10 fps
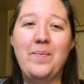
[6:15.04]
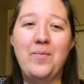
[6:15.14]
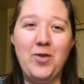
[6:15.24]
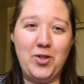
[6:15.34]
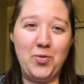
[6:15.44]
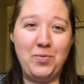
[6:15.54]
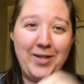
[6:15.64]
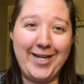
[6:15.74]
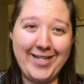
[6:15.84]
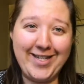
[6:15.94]
which will
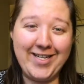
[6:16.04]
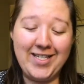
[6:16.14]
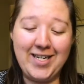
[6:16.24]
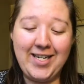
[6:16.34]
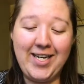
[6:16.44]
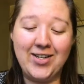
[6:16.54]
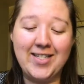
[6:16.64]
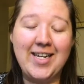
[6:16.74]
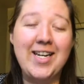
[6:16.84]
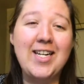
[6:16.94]
relate to this here in a
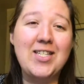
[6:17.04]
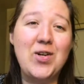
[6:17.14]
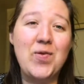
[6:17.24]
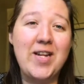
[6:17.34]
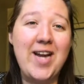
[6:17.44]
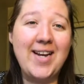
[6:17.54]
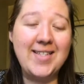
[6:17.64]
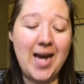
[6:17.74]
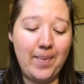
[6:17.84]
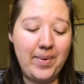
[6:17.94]
second. So the
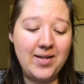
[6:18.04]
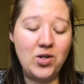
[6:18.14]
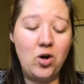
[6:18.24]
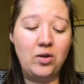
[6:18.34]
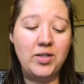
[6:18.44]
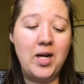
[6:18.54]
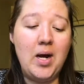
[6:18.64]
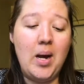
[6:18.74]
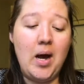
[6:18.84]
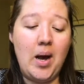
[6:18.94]
next app is called
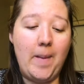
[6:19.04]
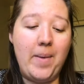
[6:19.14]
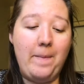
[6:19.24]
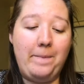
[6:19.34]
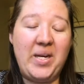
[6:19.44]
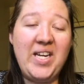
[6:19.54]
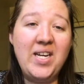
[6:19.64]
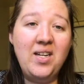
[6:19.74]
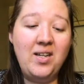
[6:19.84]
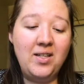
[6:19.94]

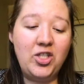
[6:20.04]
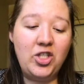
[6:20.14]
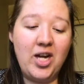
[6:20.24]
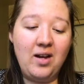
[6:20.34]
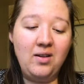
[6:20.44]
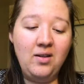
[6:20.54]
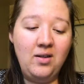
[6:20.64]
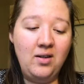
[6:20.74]
BeShell.